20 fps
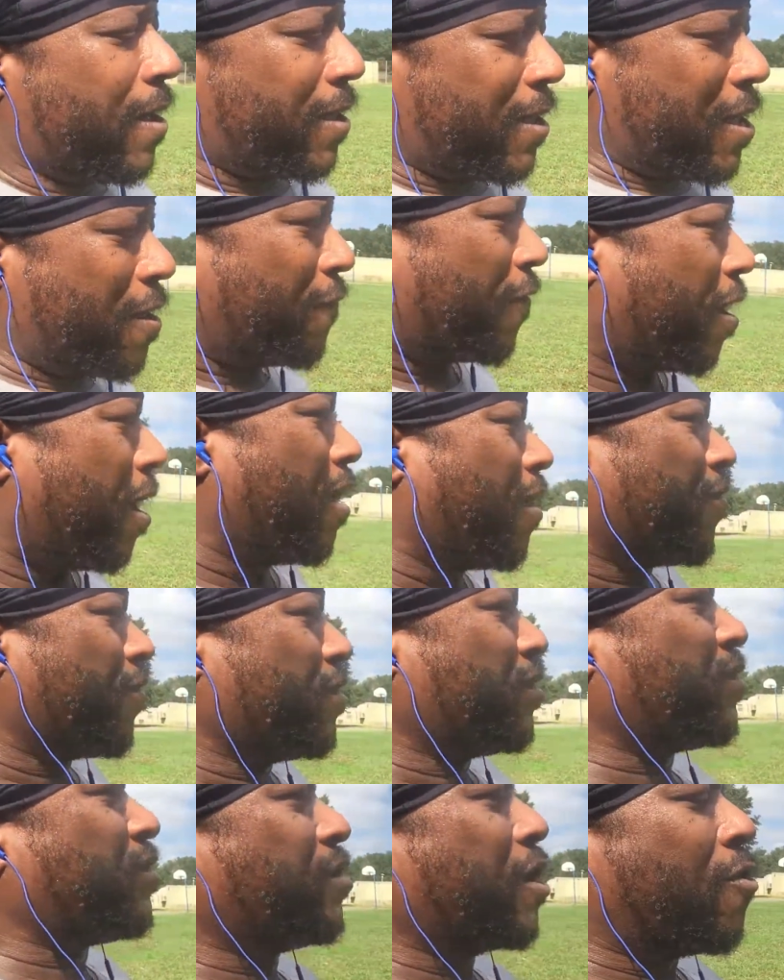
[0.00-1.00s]
If
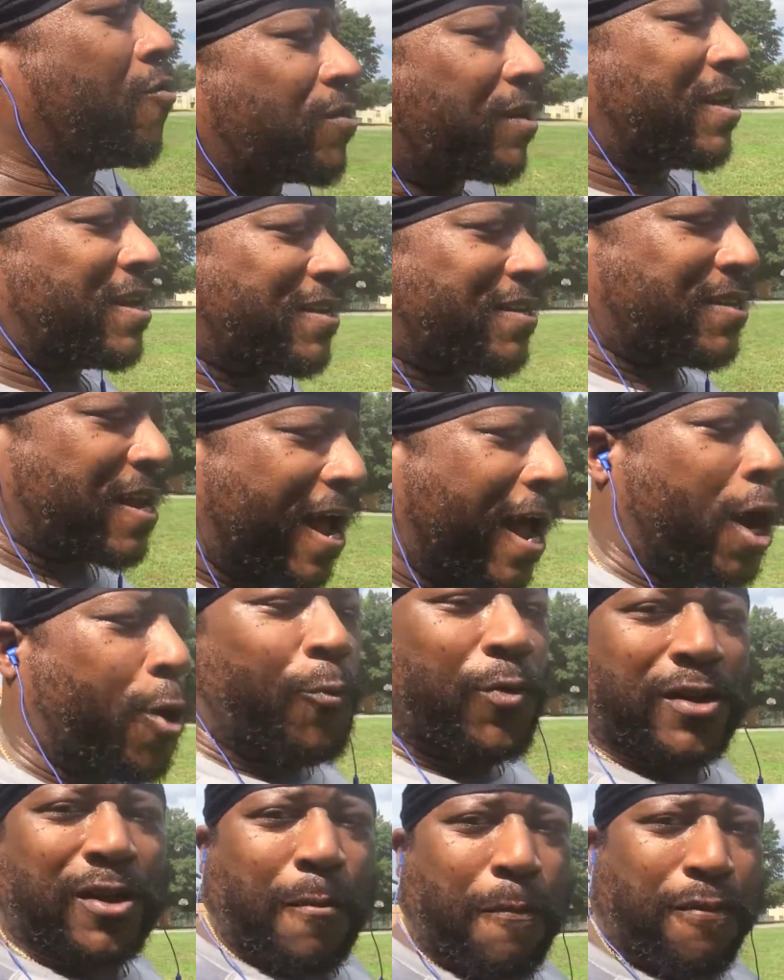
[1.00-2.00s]
others don't get down
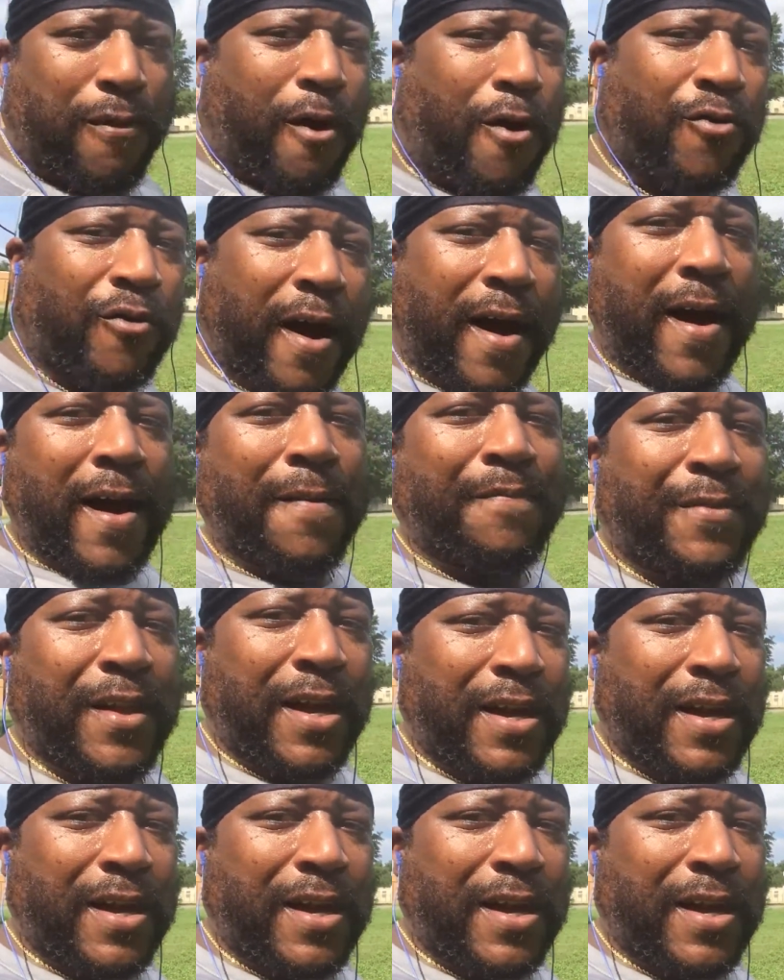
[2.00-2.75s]
with the program